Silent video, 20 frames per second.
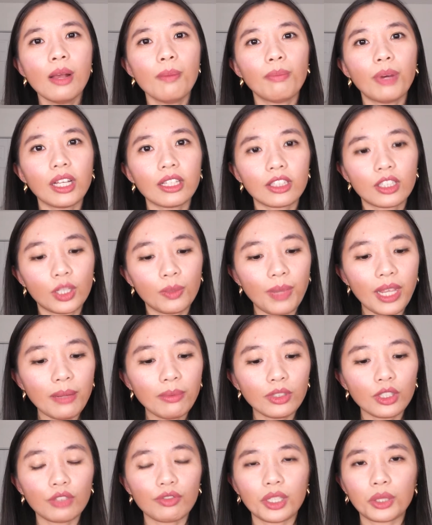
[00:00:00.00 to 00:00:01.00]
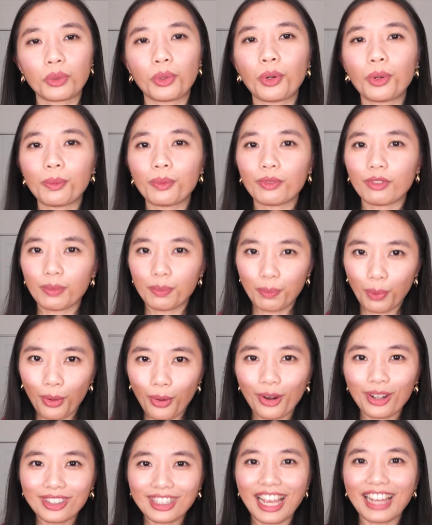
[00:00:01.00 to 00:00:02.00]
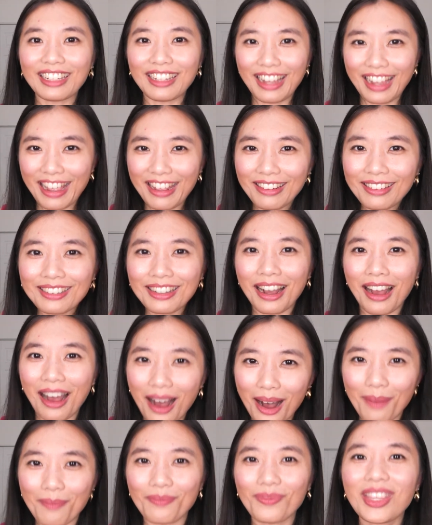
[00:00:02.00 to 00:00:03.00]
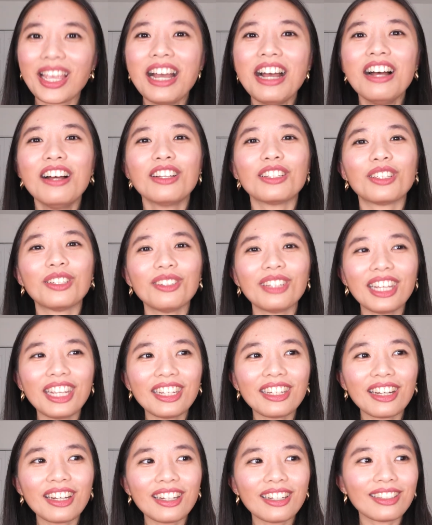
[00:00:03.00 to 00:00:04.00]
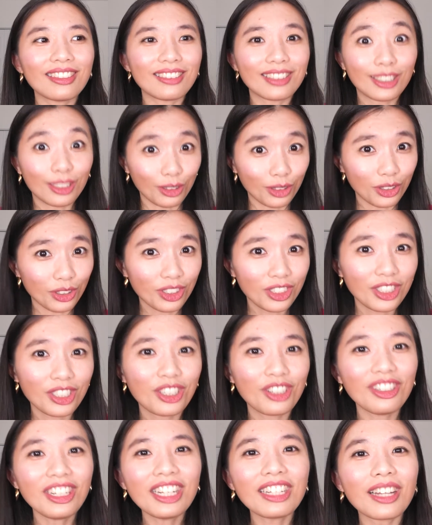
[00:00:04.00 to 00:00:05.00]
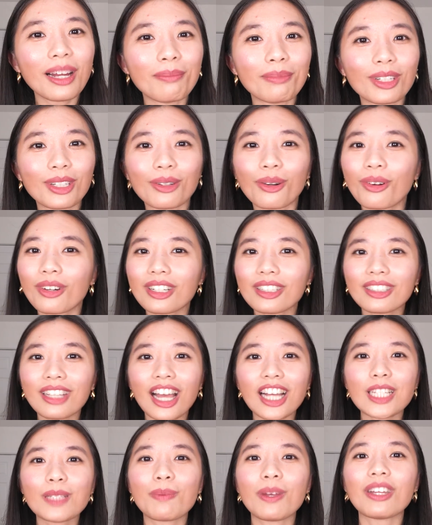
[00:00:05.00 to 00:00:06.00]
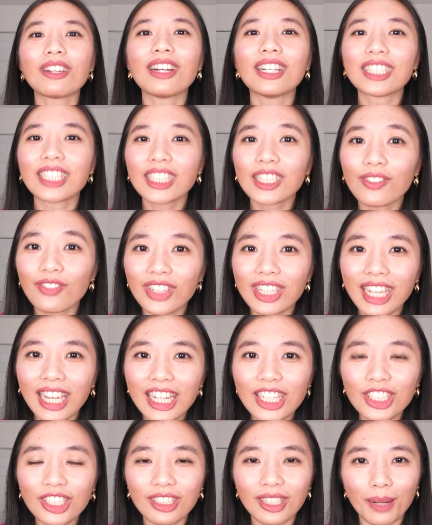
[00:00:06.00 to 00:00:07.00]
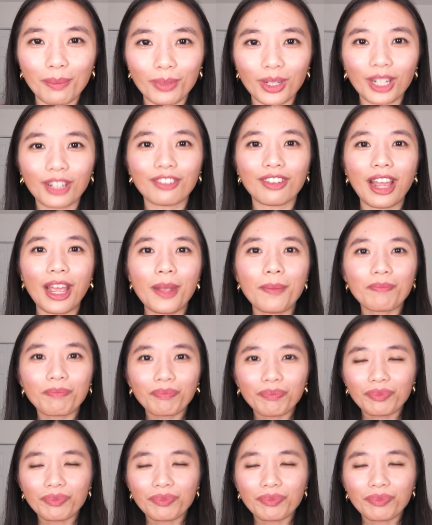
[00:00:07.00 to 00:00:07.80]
But to be able to record, report that income, you need a social security number or a taxpayer identification number, right?